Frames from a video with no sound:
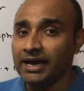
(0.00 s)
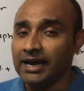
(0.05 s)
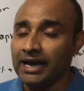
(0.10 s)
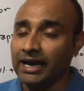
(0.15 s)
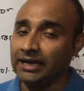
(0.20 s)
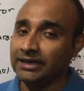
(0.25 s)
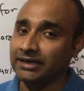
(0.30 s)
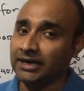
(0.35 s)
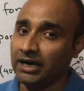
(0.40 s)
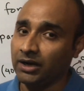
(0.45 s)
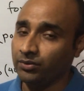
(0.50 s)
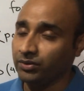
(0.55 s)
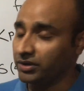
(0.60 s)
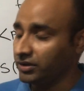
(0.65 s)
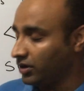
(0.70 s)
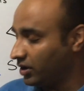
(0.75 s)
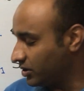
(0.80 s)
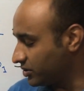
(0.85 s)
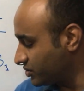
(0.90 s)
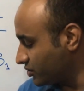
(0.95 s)
and I
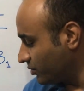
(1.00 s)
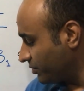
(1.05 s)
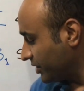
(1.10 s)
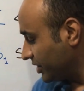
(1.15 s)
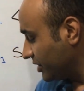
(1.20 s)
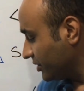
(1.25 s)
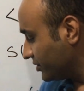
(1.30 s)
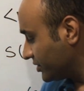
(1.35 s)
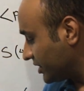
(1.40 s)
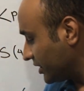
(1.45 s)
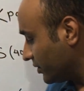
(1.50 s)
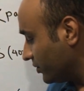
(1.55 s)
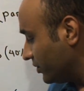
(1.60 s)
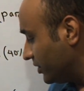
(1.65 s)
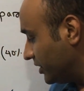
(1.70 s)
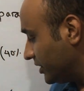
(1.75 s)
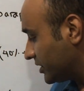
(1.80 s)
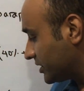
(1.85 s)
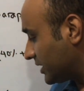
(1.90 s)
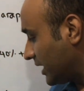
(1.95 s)
will also be using
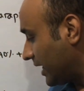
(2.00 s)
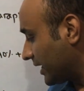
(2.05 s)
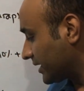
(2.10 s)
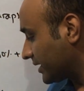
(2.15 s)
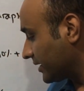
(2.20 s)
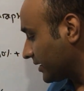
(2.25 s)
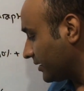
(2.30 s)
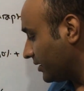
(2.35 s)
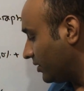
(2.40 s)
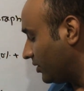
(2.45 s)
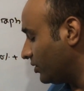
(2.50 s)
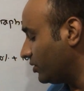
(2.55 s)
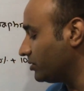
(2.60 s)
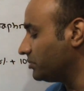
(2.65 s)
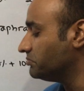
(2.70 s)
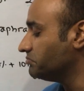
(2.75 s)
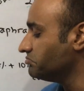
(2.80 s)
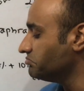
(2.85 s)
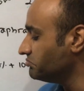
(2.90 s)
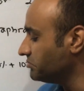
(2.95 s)
words like
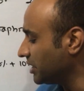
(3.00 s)
or